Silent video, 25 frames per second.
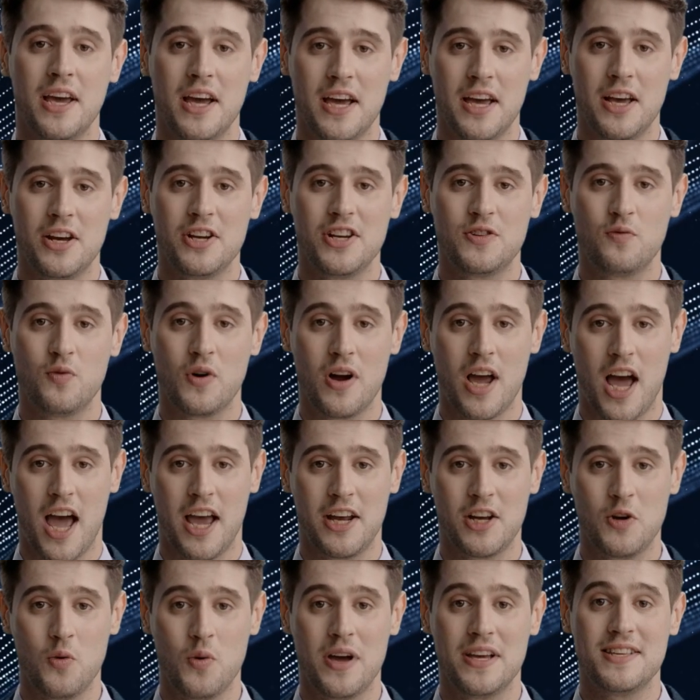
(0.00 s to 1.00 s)
Here's where
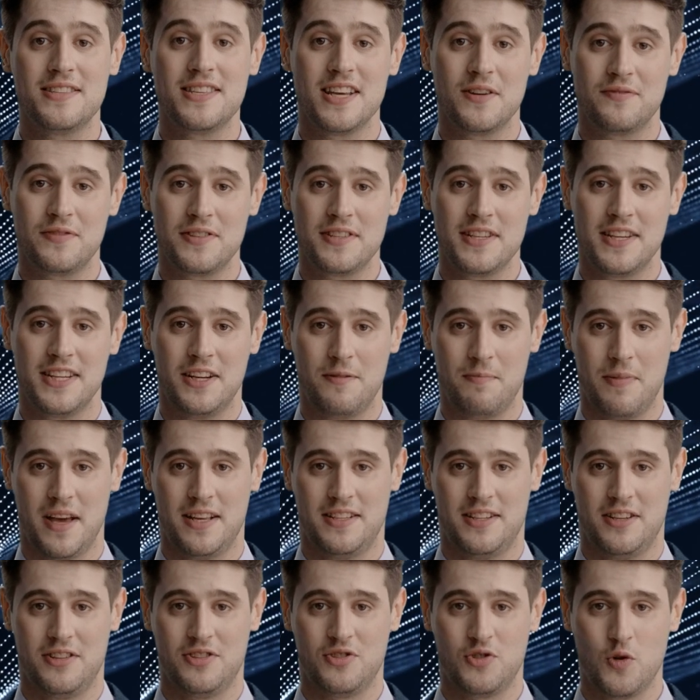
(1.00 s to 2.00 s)
iOS 17
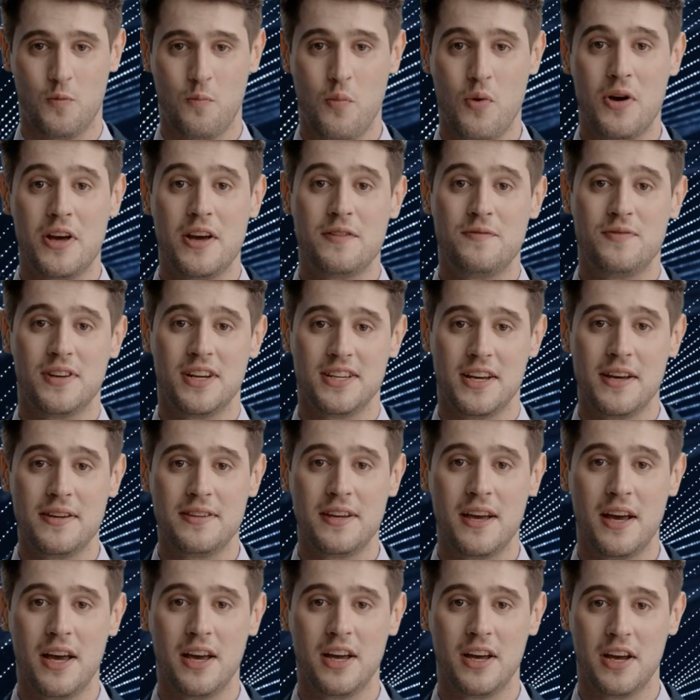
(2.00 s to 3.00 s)
makes it super convenient.
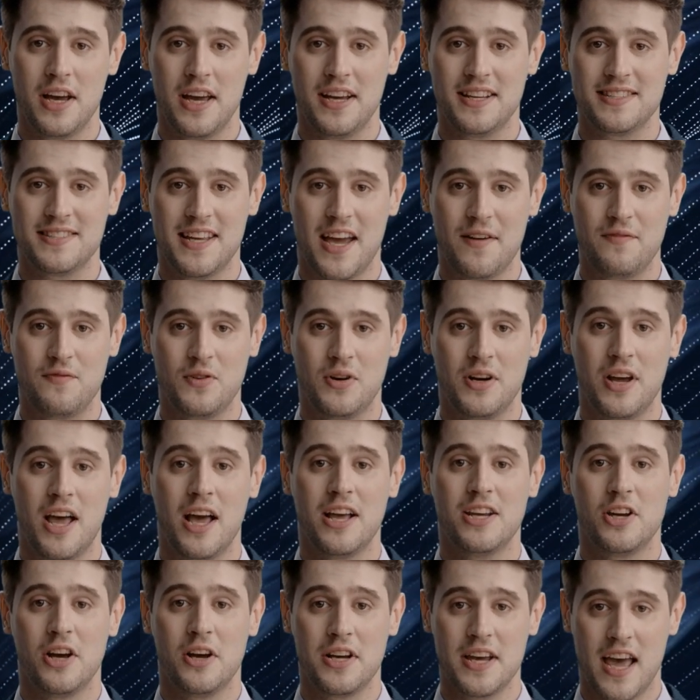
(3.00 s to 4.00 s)
Instead of
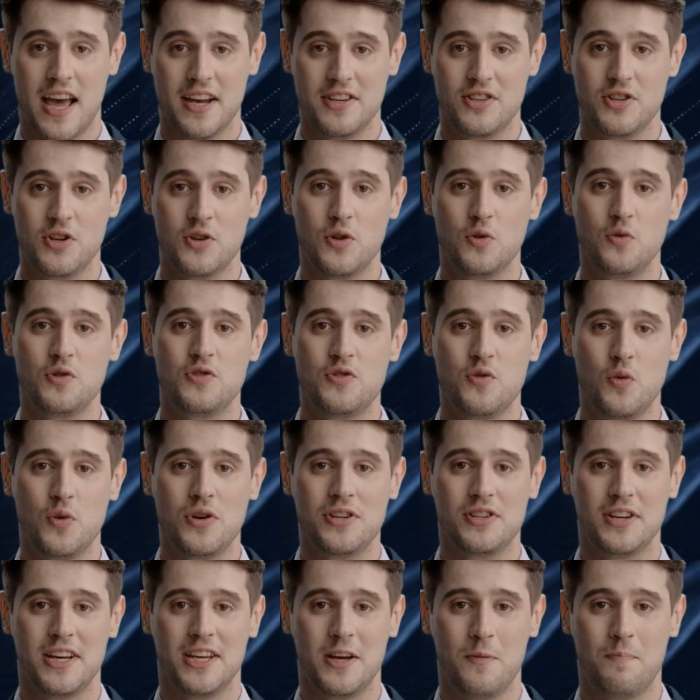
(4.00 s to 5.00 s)
relying on an external
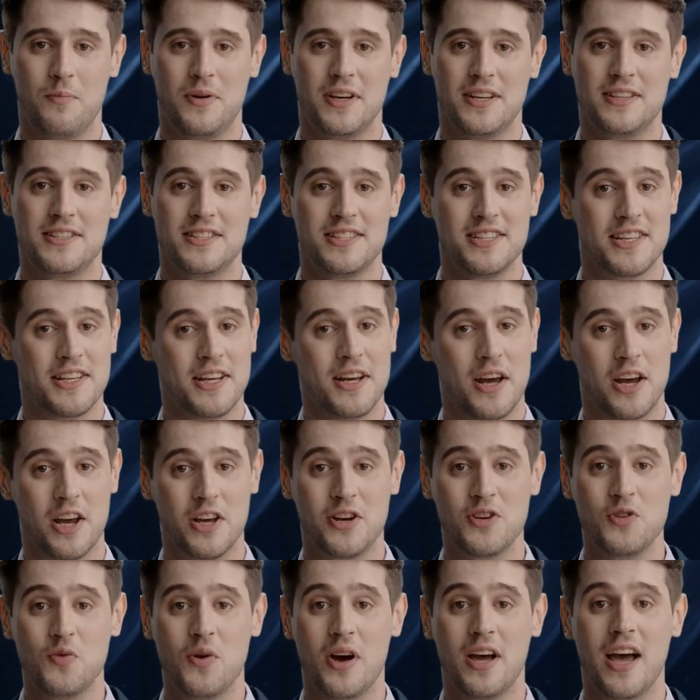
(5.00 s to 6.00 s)
source like a PC,
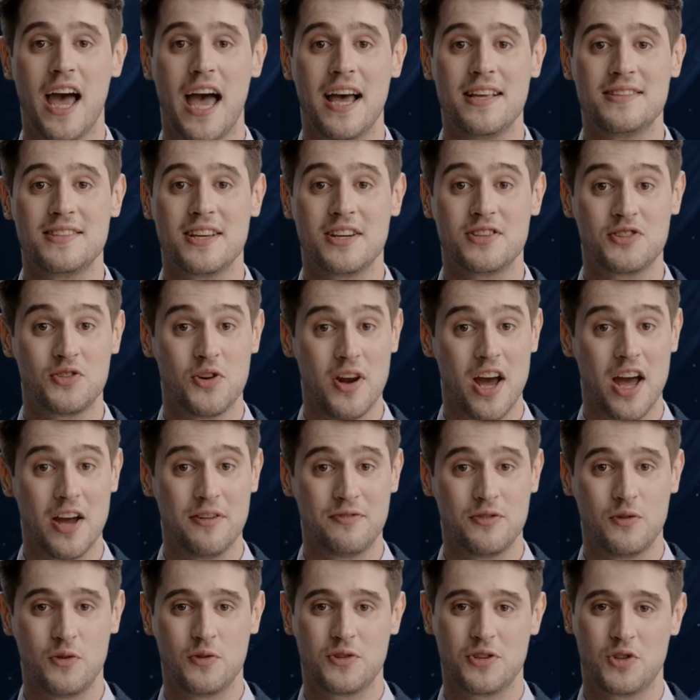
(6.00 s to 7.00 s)
you can access your
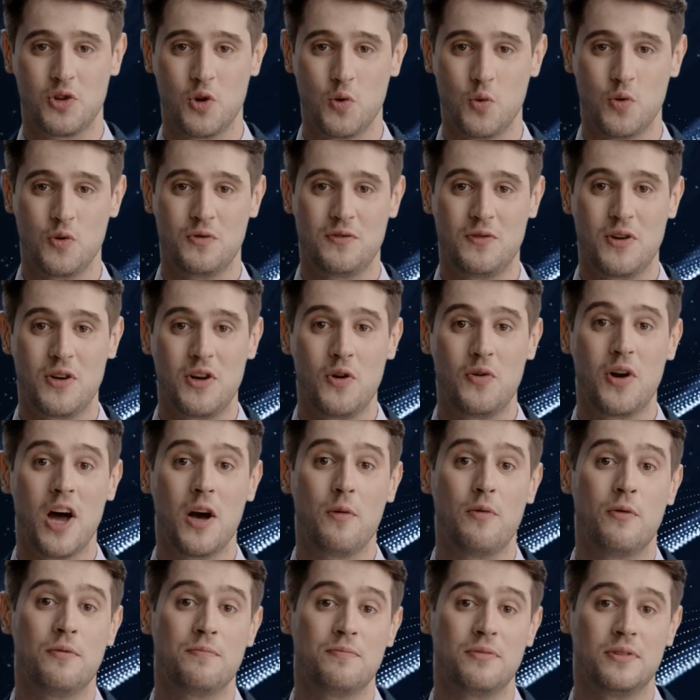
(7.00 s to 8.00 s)
iPhone's local photo
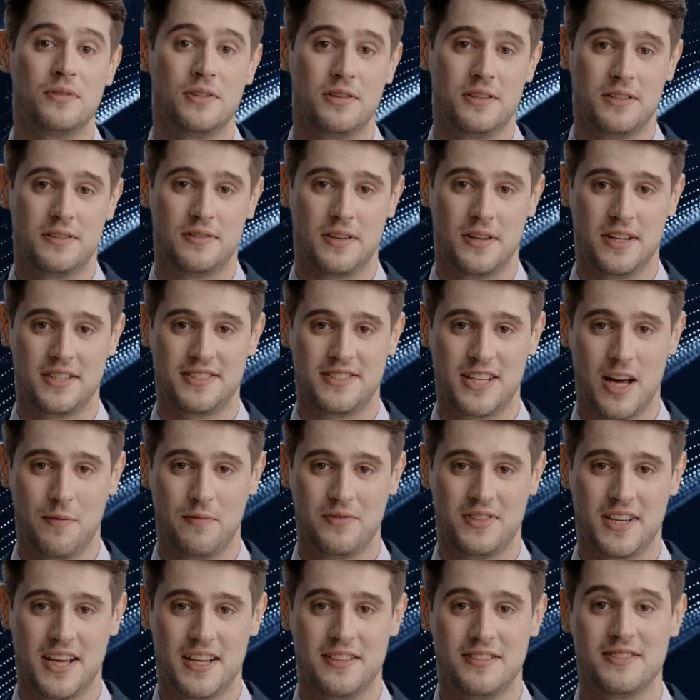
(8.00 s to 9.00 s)
album. Step
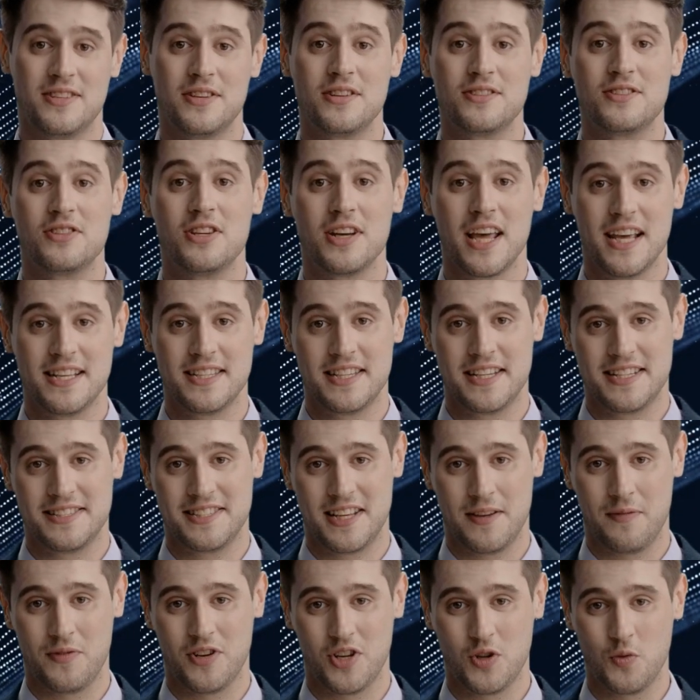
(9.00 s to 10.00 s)
6. Select
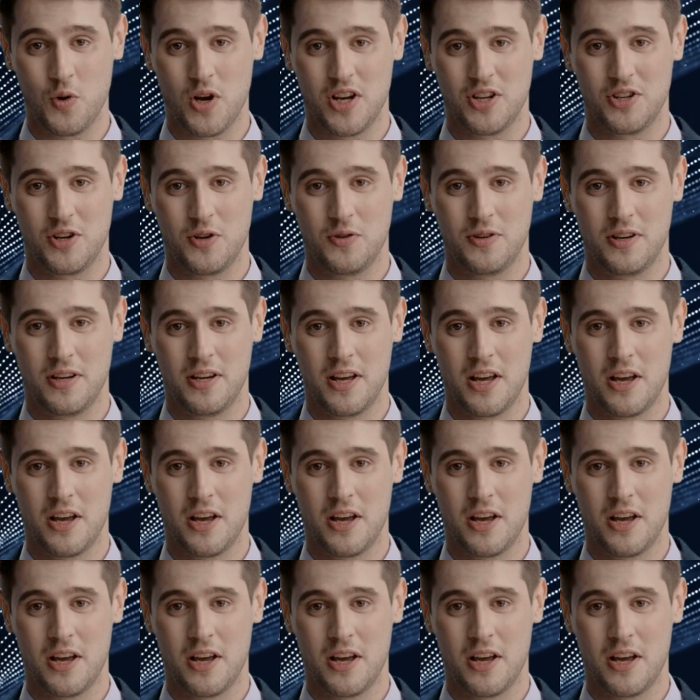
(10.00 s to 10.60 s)
eSIM QR code.